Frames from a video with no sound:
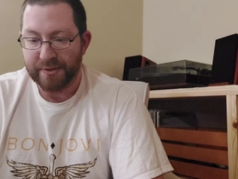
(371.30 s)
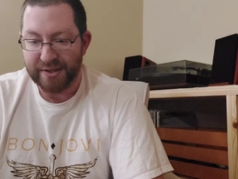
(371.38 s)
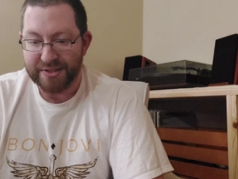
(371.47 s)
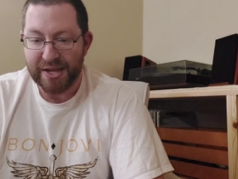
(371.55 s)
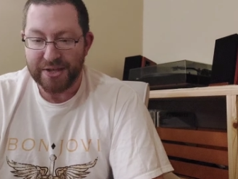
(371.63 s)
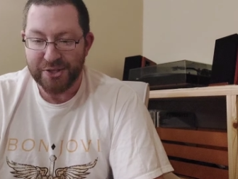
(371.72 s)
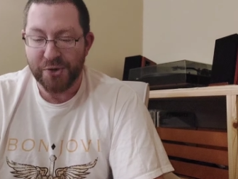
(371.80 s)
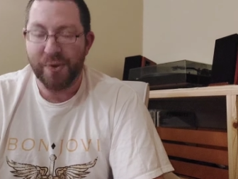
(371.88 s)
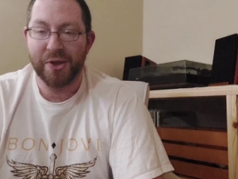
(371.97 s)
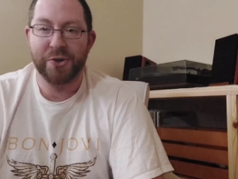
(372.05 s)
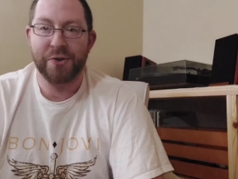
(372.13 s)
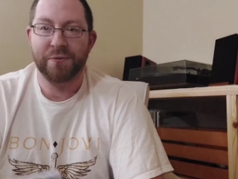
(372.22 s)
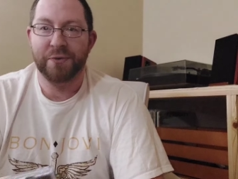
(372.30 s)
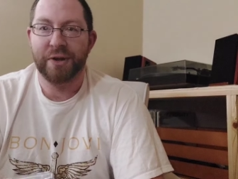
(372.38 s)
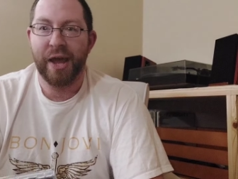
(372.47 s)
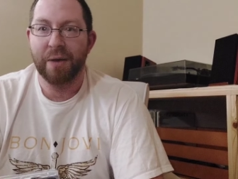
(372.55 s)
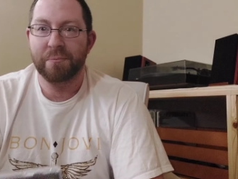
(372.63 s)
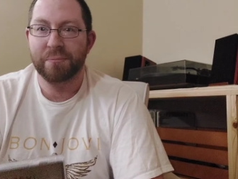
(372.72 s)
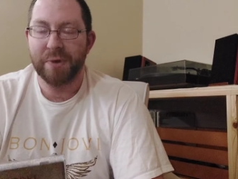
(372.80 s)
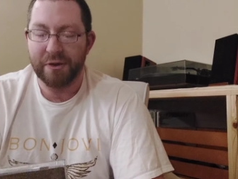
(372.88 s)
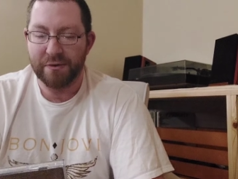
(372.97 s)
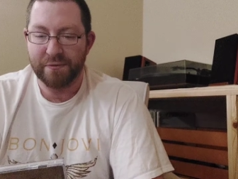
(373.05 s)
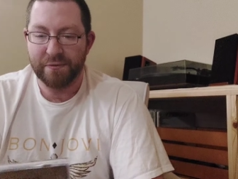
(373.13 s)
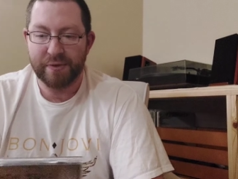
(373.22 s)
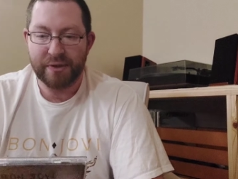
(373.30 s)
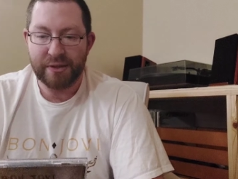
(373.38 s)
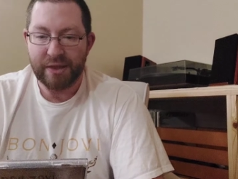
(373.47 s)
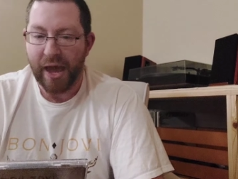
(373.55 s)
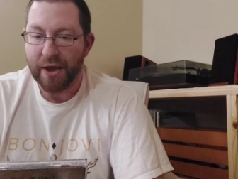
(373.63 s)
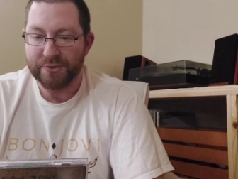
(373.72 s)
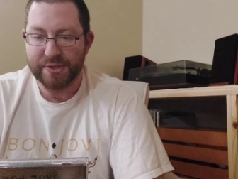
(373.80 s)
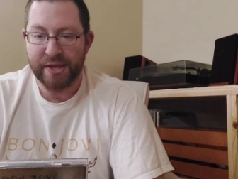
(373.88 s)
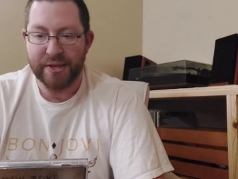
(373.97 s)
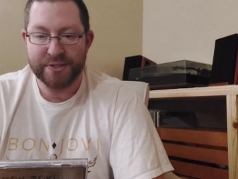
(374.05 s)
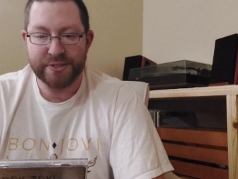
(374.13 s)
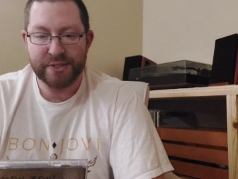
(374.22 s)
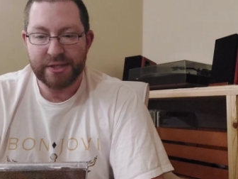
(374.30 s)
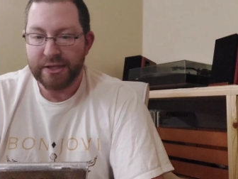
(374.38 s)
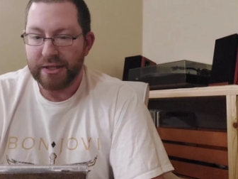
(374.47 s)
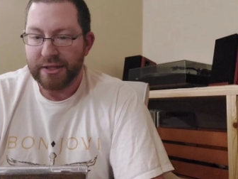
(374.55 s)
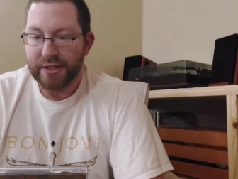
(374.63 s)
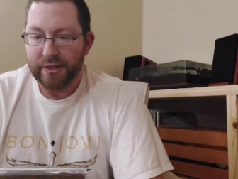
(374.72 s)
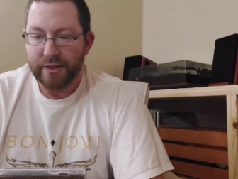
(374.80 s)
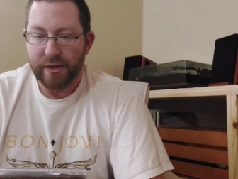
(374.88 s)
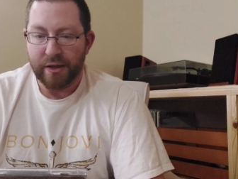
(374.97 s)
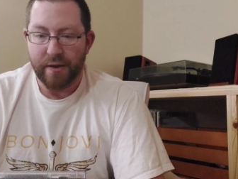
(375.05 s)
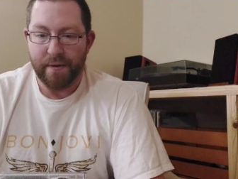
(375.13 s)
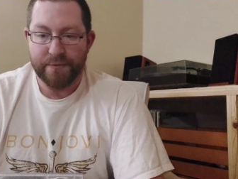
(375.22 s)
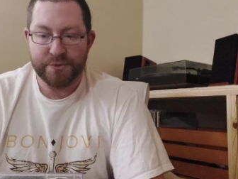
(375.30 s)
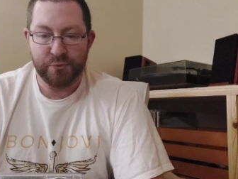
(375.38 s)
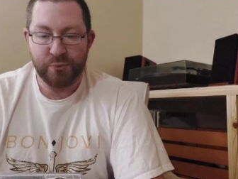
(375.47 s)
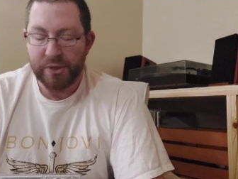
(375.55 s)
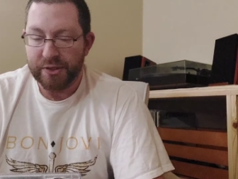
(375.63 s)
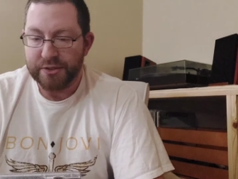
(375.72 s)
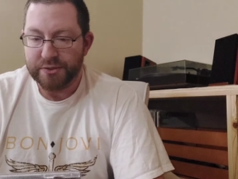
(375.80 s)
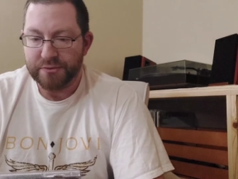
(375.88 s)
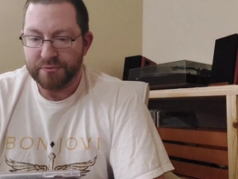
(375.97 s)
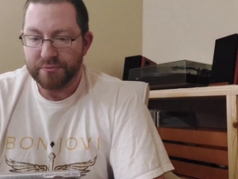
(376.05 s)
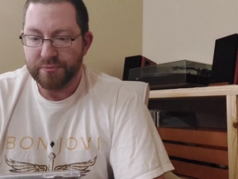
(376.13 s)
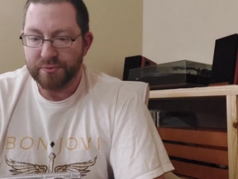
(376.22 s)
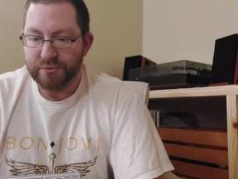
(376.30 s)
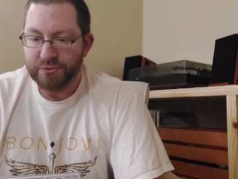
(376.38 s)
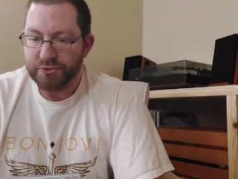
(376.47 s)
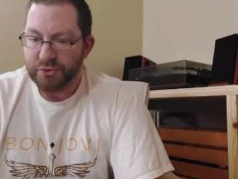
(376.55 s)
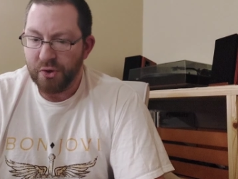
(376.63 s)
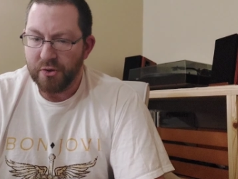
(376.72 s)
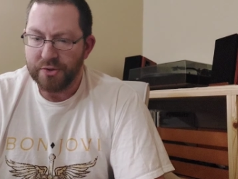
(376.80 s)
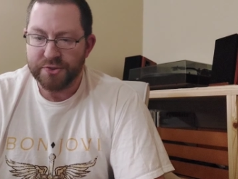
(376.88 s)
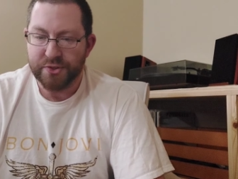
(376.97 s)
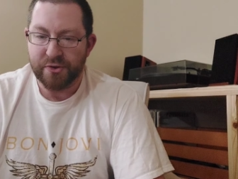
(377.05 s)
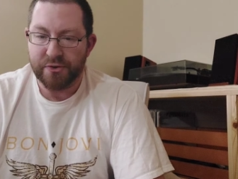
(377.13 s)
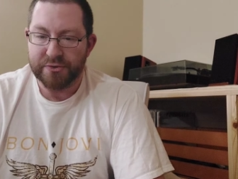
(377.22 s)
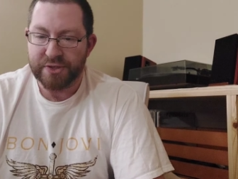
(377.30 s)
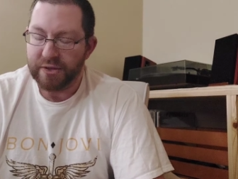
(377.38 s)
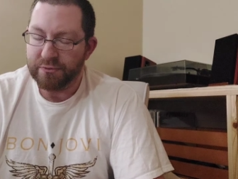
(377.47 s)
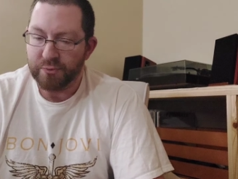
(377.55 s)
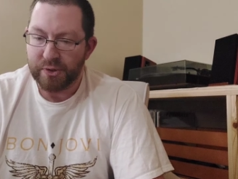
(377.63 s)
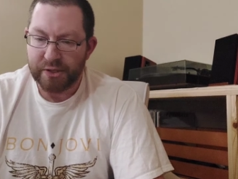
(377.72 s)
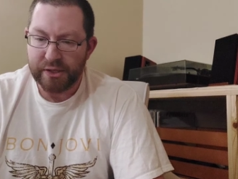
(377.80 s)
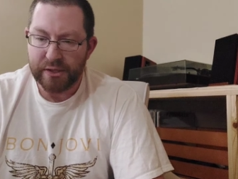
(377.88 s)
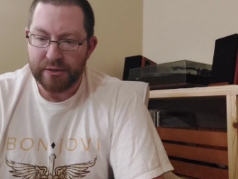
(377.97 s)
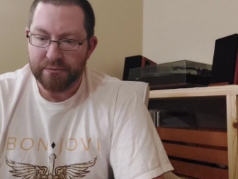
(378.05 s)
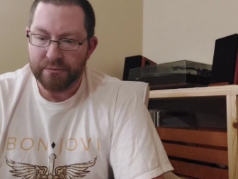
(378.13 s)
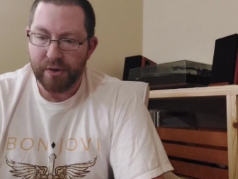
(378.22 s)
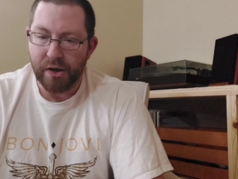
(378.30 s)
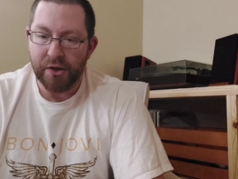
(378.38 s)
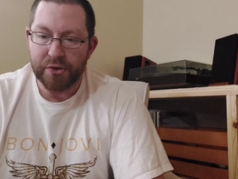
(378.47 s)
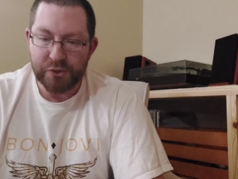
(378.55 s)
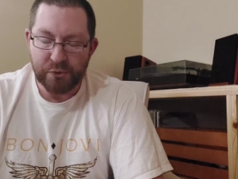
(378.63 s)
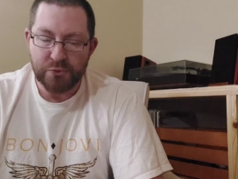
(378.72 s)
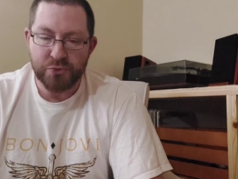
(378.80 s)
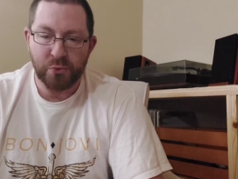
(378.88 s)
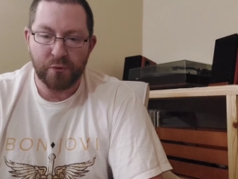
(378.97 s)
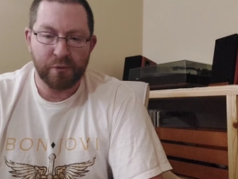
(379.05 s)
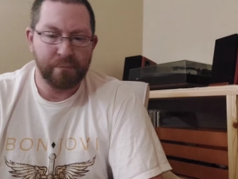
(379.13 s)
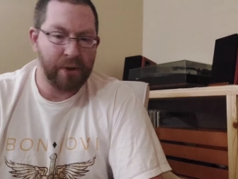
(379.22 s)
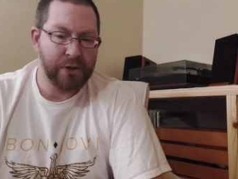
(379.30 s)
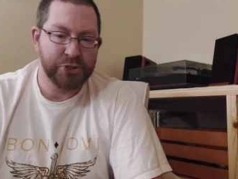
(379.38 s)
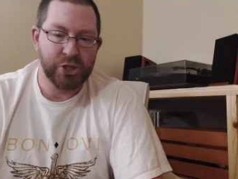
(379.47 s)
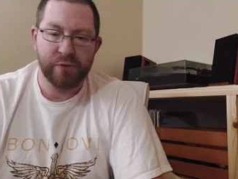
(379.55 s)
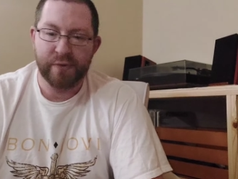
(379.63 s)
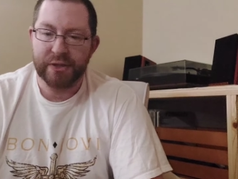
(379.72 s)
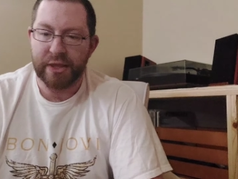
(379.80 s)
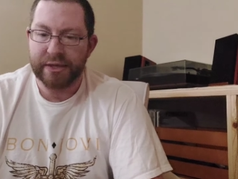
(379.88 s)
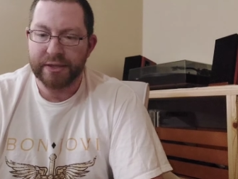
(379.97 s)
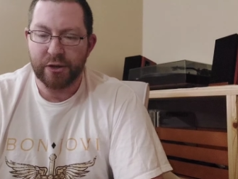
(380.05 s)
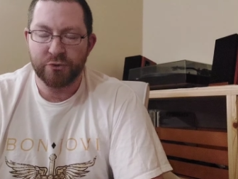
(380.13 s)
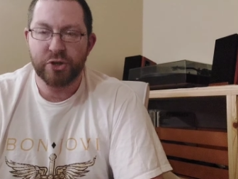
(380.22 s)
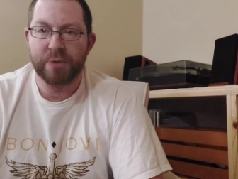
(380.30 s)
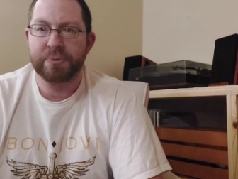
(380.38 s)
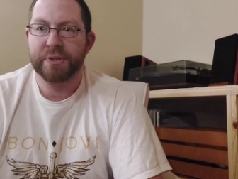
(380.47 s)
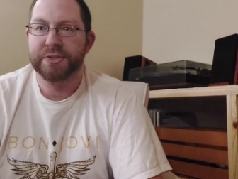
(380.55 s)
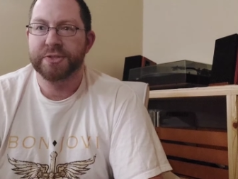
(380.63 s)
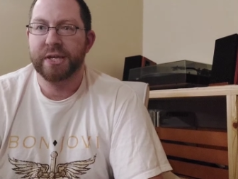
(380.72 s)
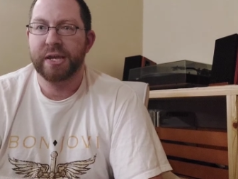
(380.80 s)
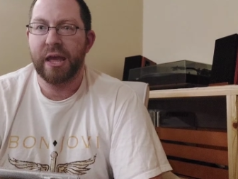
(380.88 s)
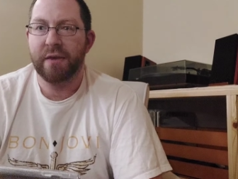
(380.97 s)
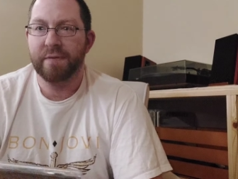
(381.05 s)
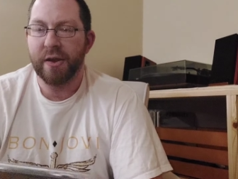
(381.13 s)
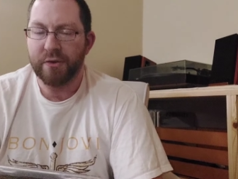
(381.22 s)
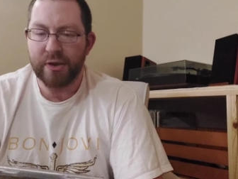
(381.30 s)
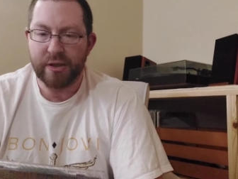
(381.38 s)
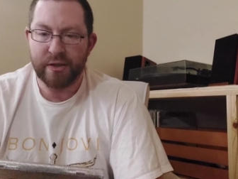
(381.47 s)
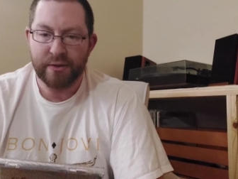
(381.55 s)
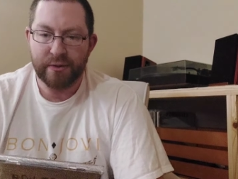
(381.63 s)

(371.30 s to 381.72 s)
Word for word: it's actually quite good for an album of outtakes. Uh, some really strong songs and really unusual for Bon Jovi, like Teardrop to the Sea, a very